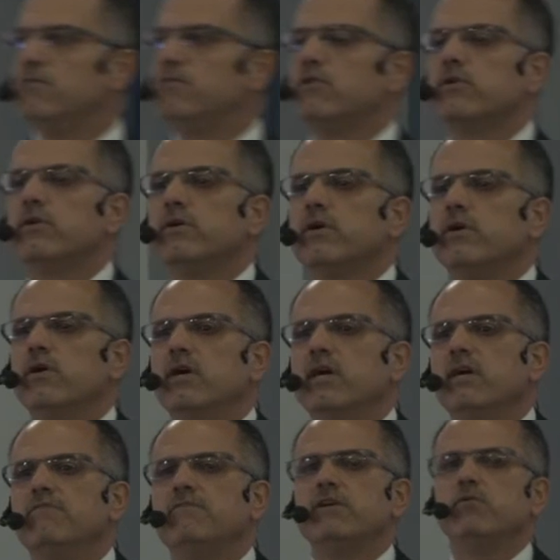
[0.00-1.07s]
for
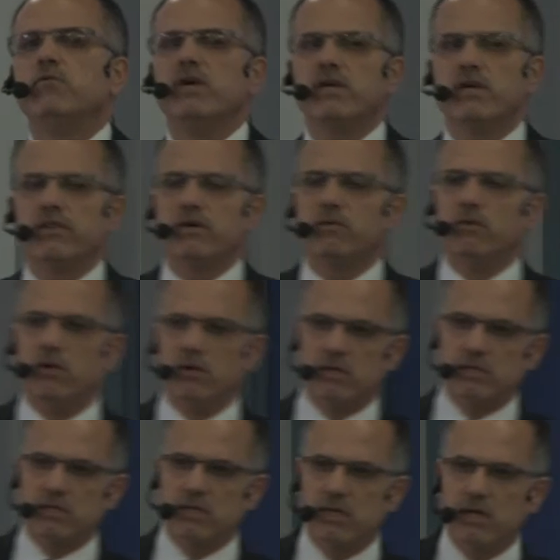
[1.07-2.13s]
everywhere in the
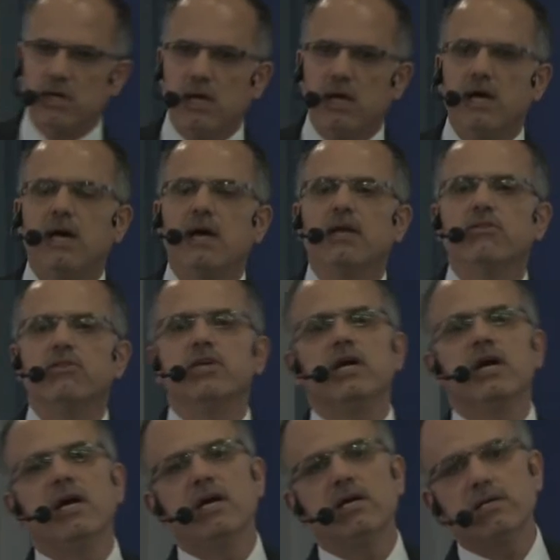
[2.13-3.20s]
world. And they
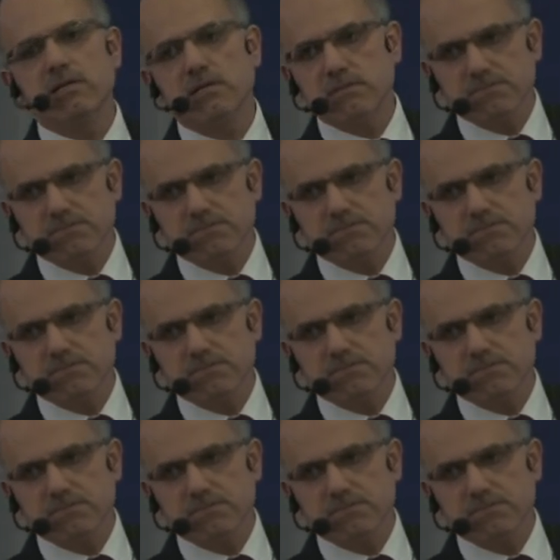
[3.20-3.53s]
are